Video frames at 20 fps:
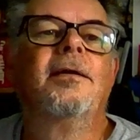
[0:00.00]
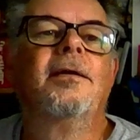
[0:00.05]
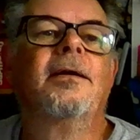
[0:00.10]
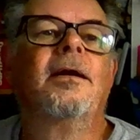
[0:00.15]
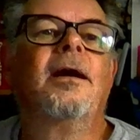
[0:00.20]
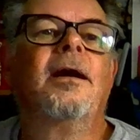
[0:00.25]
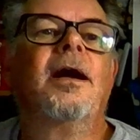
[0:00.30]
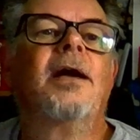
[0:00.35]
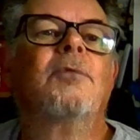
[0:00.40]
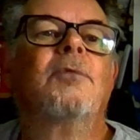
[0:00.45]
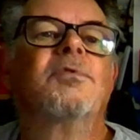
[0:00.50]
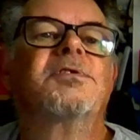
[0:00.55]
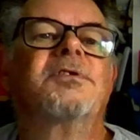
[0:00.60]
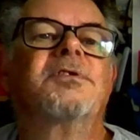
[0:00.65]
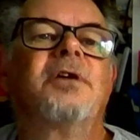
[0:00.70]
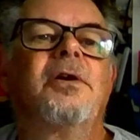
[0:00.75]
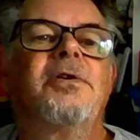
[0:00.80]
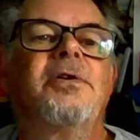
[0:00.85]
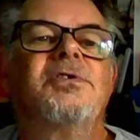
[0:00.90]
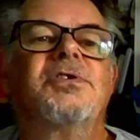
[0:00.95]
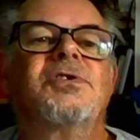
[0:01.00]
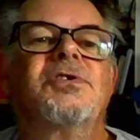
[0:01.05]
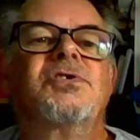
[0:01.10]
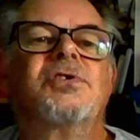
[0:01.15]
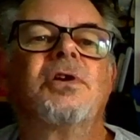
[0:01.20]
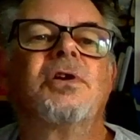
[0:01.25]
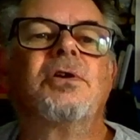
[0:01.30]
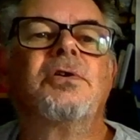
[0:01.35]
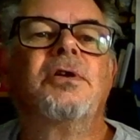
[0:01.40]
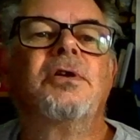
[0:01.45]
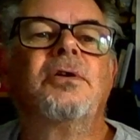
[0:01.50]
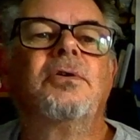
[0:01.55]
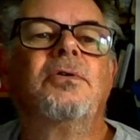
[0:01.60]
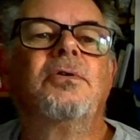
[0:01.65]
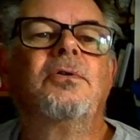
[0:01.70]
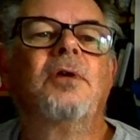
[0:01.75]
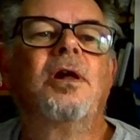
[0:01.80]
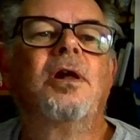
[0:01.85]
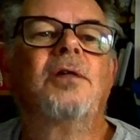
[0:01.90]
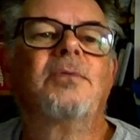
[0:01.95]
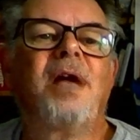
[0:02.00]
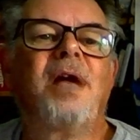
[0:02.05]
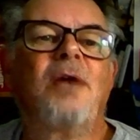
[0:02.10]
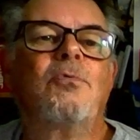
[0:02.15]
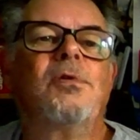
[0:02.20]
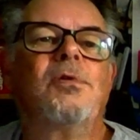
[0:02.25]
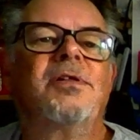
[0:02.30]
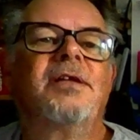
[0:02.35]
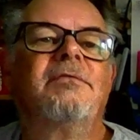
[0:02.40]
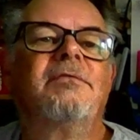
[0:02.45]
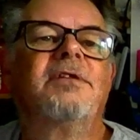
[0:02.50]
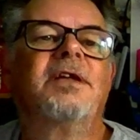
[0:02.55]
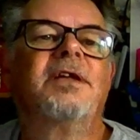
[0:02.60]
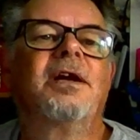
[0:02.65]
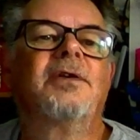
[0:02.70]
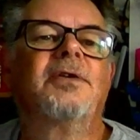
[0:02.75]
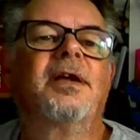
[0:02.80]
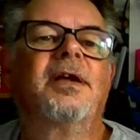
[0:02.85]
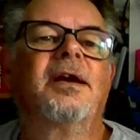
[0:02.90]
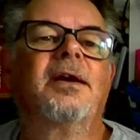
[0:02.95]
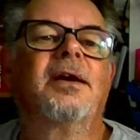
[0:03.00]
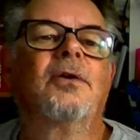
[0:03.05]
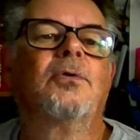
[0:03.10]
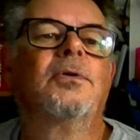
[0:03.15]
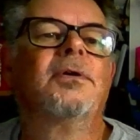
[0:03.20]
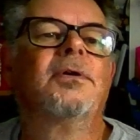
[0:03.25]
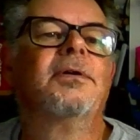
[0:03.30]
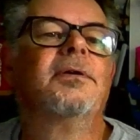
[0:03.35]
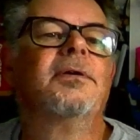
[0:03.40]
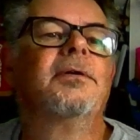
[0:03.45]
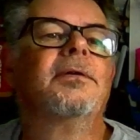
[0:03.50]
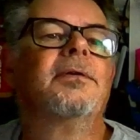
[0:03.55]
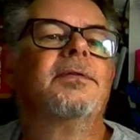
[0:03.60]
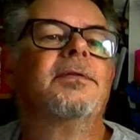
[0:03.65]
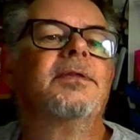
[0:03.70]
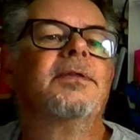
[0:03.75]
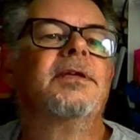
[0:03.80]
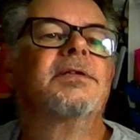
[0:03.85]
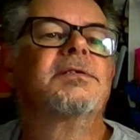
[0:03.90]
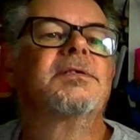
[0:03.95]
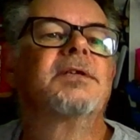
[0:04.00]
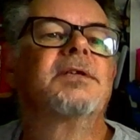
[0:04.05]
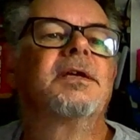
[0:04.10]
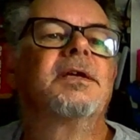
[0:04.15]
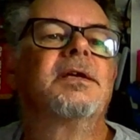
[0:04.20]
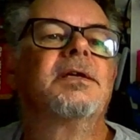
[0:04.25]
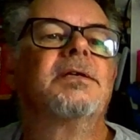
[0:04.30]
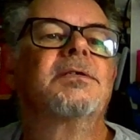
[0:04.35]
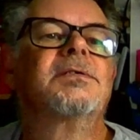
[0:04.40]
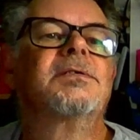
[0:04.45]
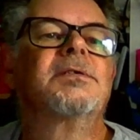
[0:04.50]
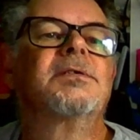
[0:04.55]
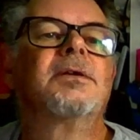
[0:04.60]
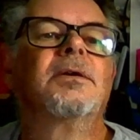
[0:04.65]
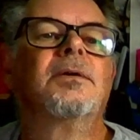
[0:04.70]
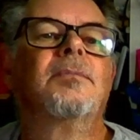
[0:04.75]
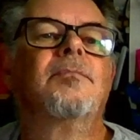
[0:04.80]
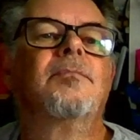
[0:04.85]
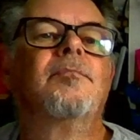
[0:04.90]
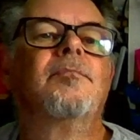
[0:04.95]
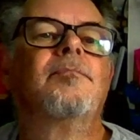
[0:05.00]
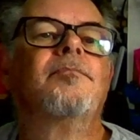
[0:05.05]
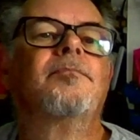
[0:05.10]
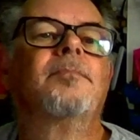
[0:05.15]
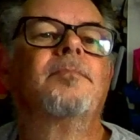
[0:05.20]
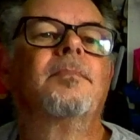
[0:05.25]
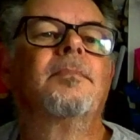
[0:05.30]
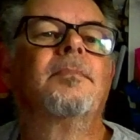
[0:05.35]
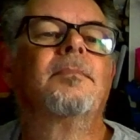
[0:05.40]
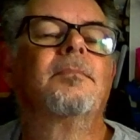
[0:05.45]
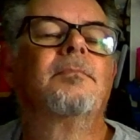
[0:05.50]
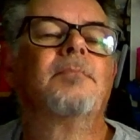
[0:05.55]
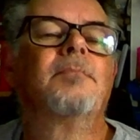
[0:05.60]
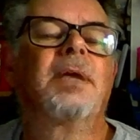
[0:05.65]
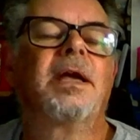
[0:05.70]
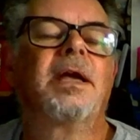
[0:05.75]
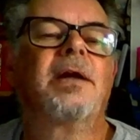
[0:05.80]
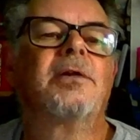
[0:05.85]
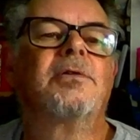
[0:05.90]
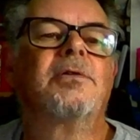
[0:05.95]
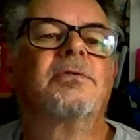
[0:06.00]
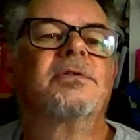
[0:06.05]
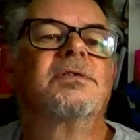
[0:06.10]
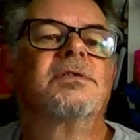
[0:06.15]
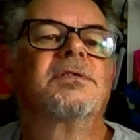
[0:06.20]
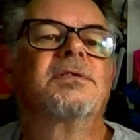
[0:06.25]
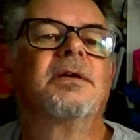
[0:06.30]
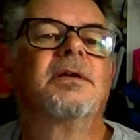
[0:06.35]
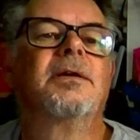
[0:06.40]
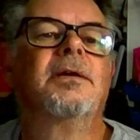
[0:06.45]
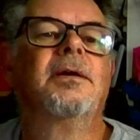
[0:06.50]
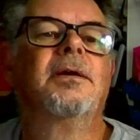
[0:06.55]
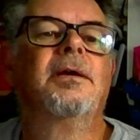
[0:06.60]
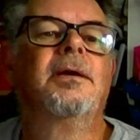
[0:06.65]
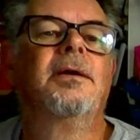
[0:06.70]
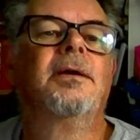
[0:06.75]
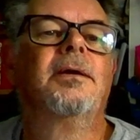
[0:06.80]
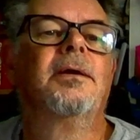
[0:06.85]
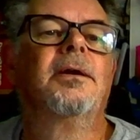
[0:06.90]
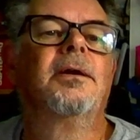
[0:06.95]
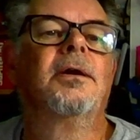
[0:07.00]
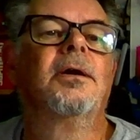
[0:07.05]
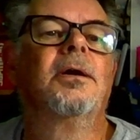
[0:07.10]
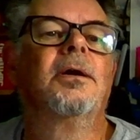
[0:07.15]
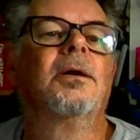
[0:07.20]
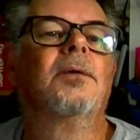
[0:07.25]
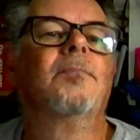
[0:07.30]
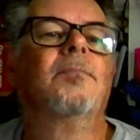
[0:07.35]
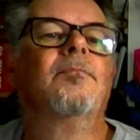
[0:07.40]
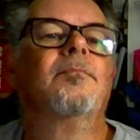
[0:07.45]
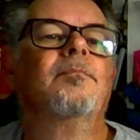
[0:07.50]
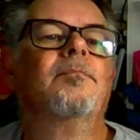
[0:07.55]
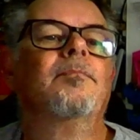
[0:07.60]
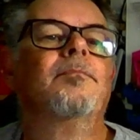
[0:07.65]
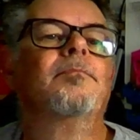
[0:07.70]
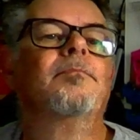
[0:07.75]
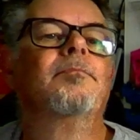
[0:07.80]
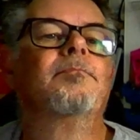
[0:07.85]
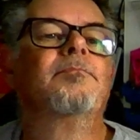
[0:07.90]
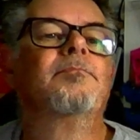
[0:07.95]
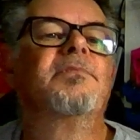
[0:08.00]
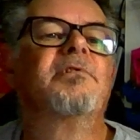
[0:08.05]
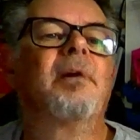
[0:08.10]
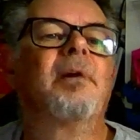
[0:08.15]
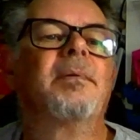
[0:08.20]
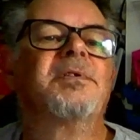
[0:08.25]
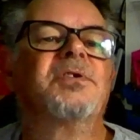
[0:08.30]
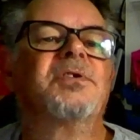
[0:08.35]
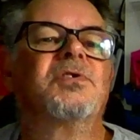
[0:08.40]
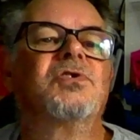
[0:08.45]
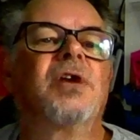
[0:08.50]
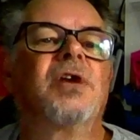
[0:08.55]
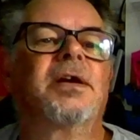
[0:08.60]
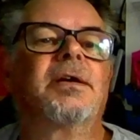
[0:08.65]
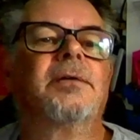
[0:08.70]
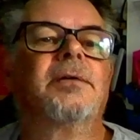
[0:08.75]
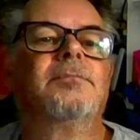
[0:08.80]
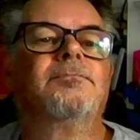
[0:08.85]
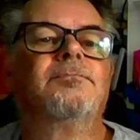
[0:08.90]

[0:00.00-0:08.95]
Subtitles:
I was going to show you, I will give it a go now. This is Miguel's parameter checker.